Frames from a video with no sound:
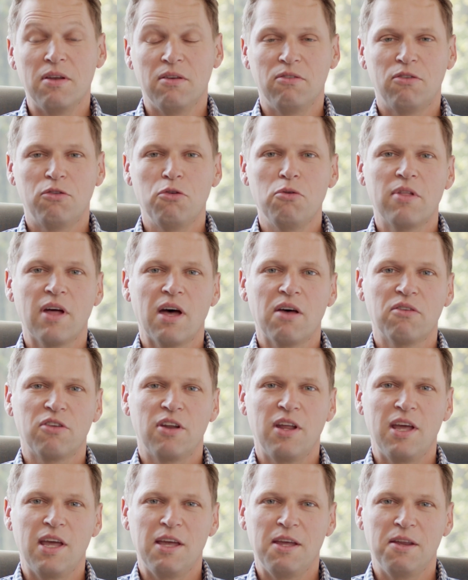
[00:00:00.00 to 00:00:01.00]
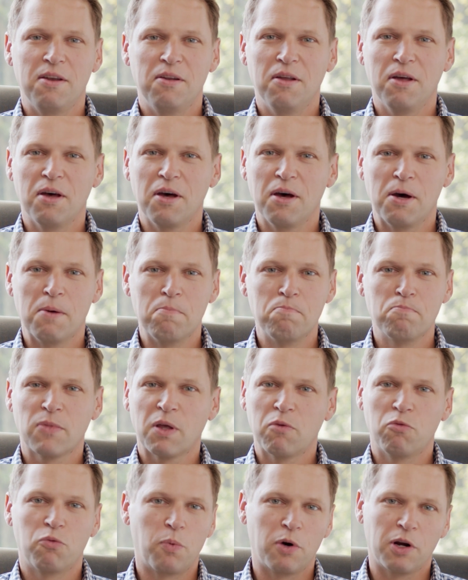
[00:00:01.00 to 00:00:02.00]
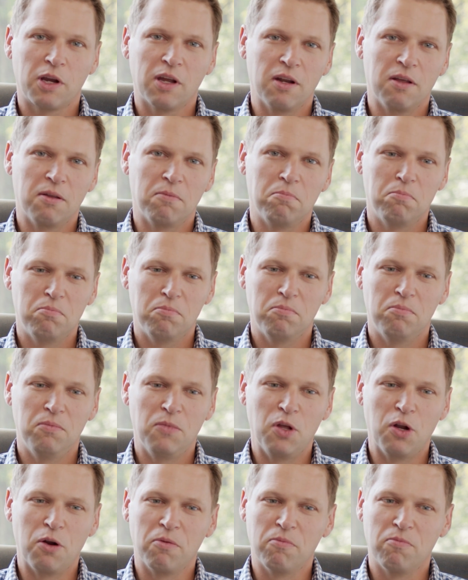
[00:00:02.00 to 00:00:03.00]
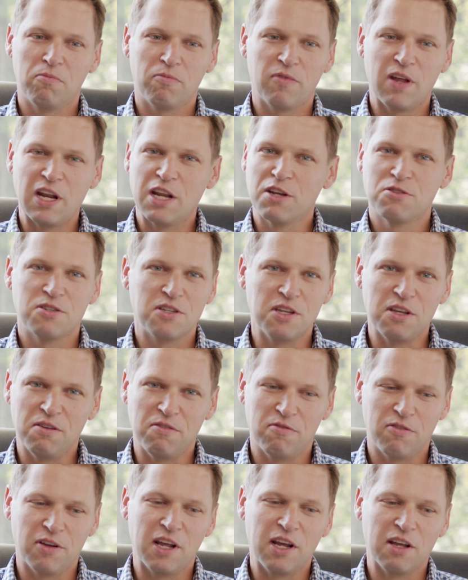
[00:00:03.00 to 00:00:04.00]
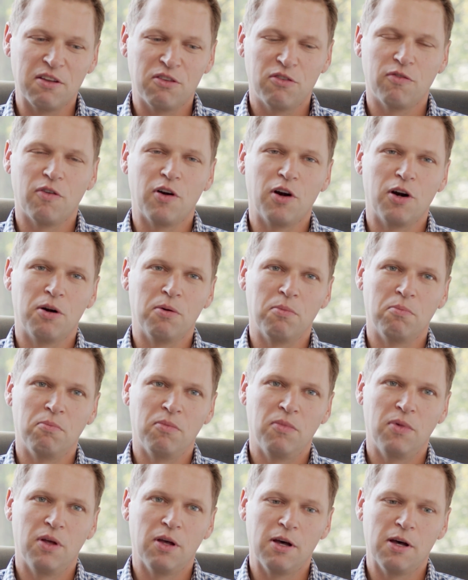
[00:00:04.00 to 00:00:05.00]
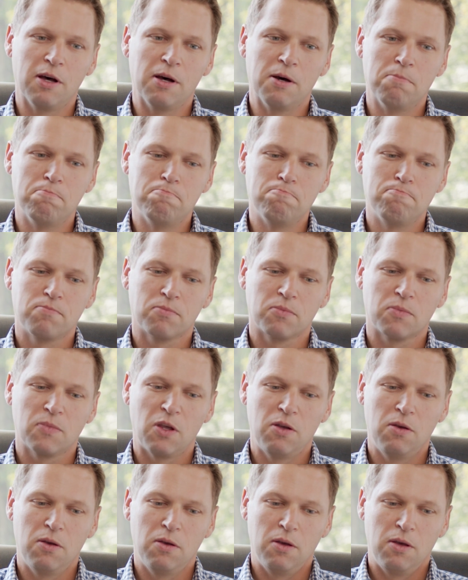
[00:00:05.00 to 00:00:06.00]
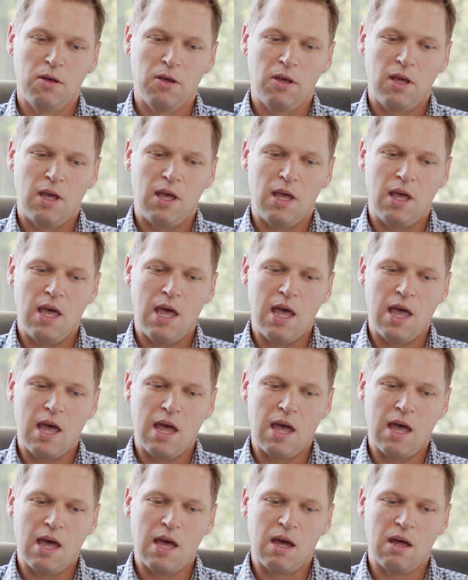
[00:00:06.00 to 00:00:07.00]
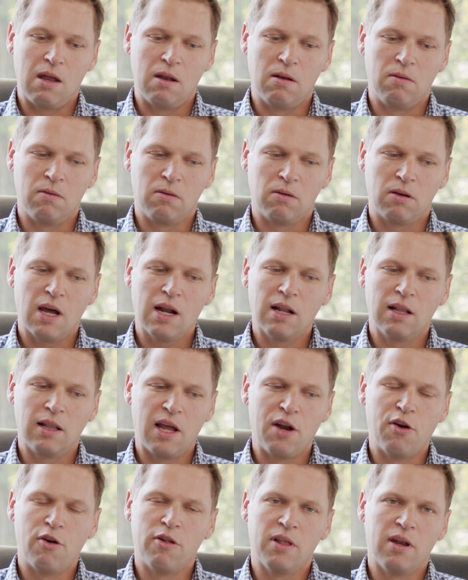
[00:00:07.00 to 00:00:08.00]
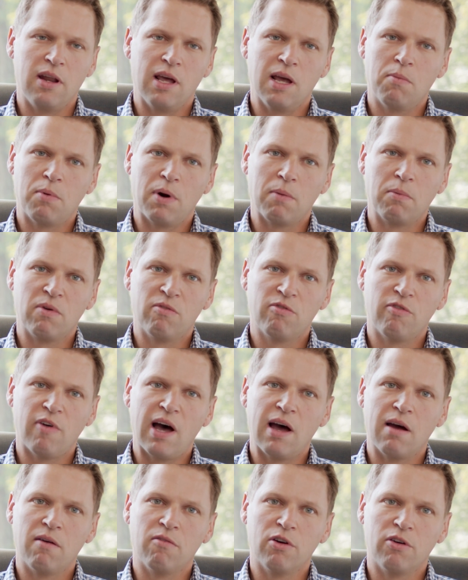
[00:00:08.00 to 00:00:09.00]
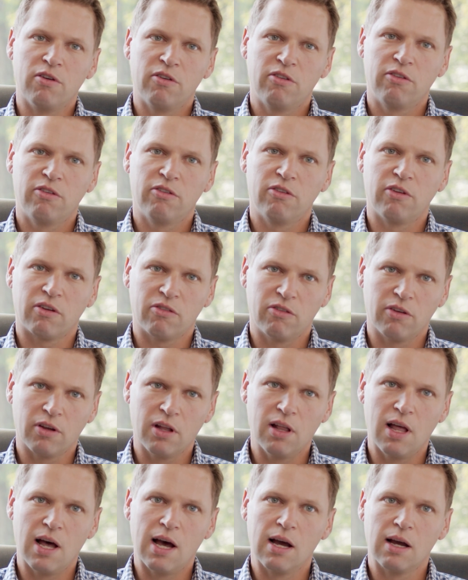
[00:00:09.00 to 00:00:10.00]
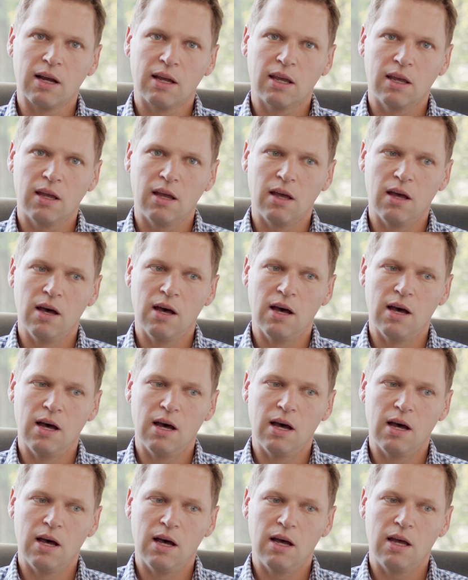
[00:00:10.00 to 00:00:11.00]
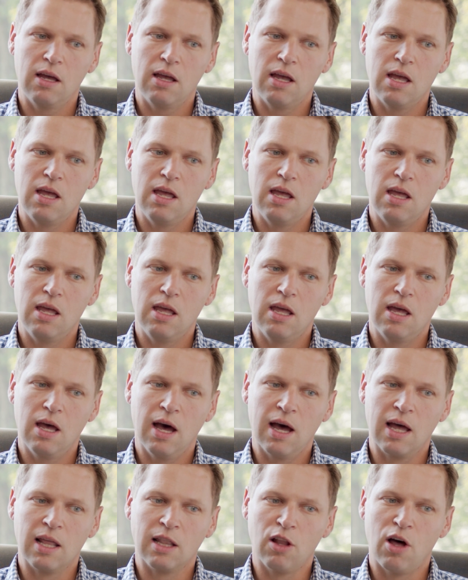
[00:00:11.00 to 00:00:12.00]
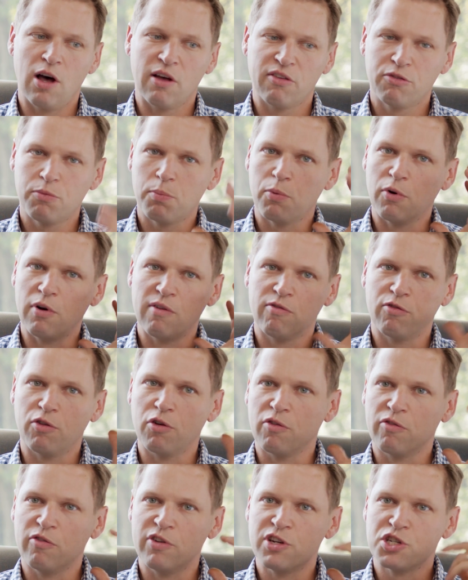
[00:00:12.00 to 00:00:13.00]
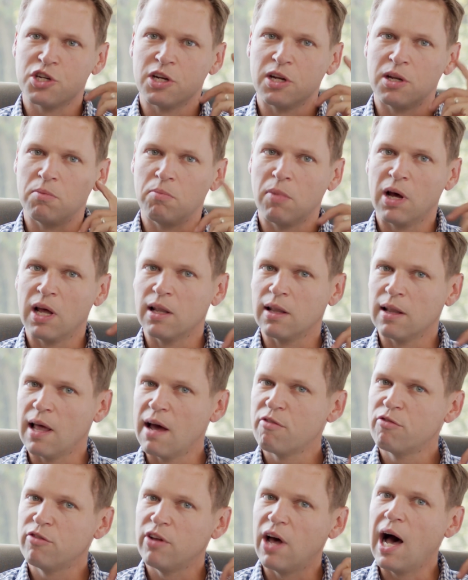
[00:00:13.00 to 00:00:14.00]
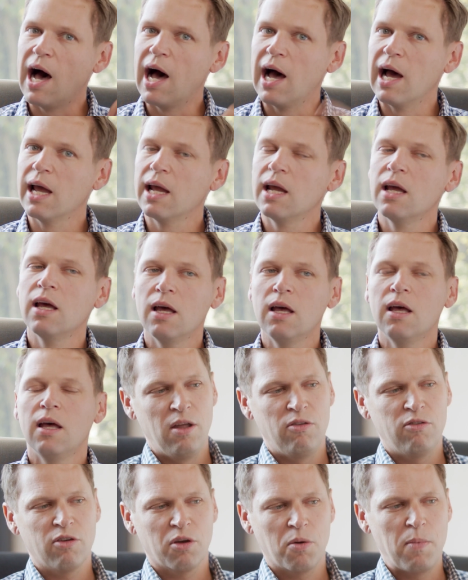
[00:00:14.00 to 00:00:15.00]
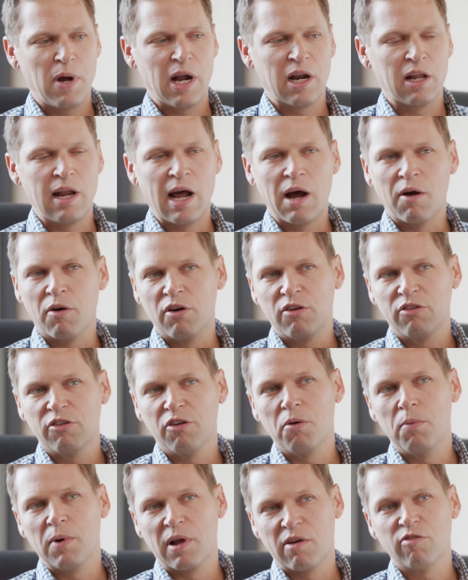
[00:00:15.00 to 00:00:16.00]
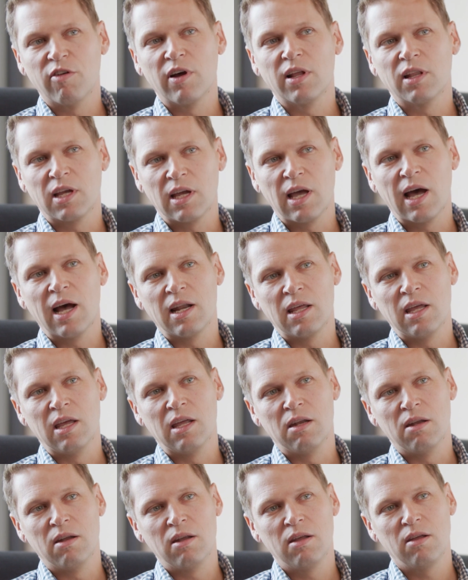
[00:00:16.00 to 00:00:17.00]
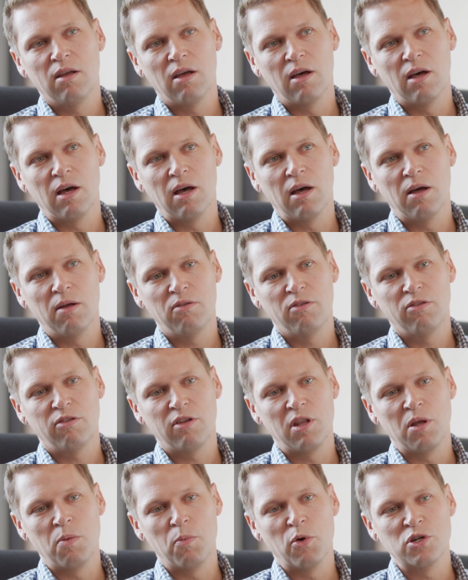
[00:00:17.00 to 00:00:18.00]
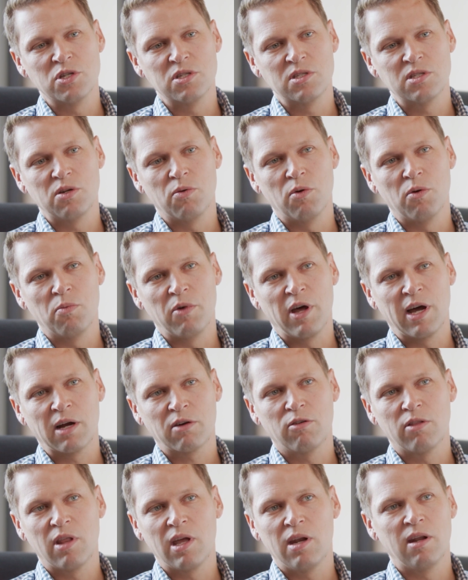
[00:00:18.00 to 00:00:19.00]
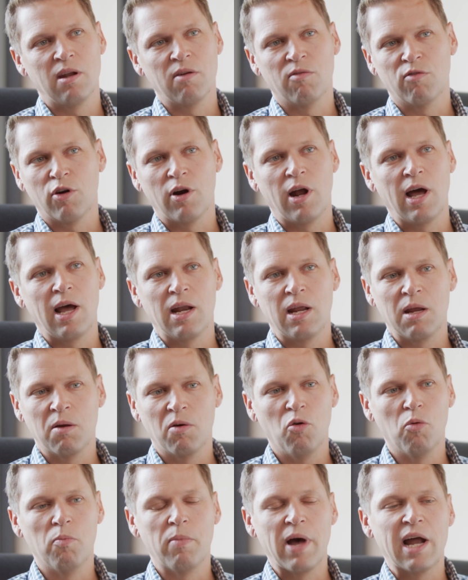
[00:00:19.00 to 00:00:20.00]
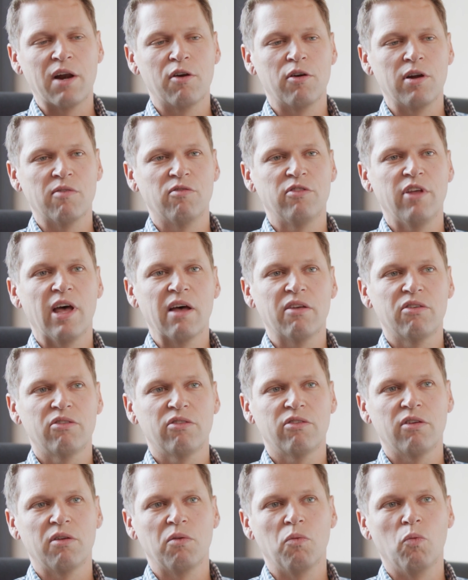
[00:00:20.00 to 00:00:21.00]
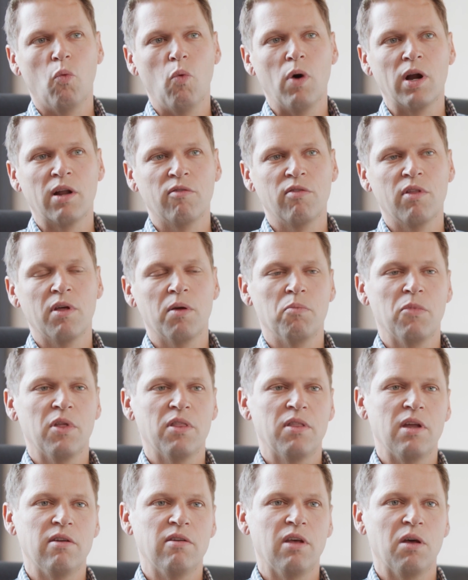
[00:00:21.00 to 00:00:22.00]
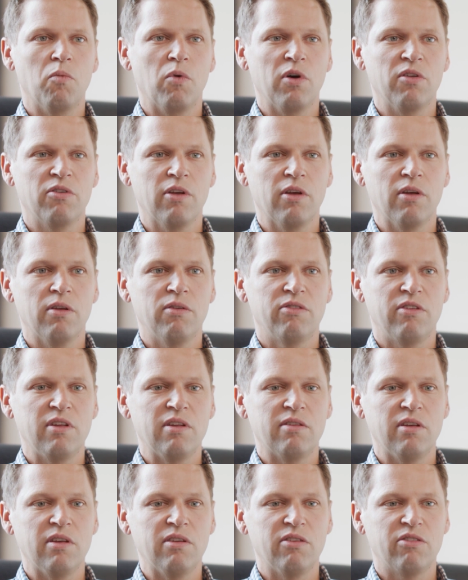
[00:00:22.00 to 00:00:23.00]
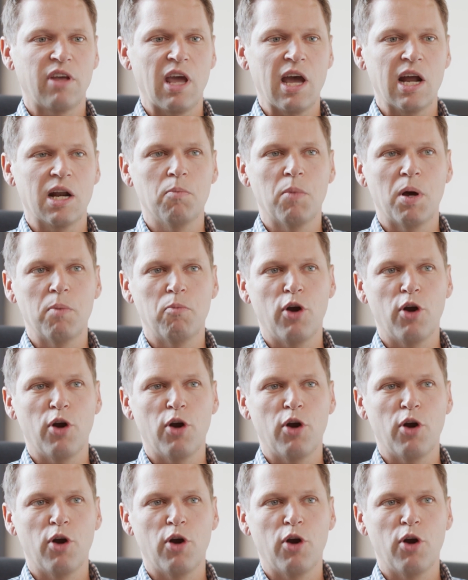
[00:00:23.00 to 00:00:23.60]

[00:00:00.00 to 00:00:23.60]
In 2008, I was working at fancy finance firm, and kind of later in the day, probably 5 or 6 o'clock, I lost peripheral vision in my left eye. It took about an hour or so, but I finally got in to see the emergency room doctor. They did a whole battery of tests, and one of them that they did was a CT scan of my